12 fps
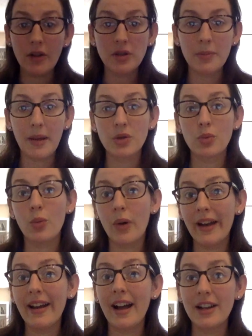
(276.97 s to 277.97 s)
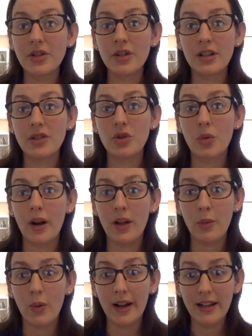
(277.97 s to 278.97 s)
to page
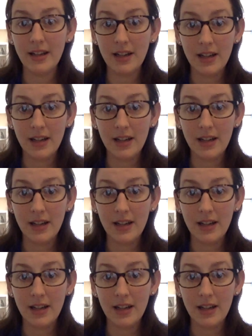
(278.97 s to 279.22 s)
121,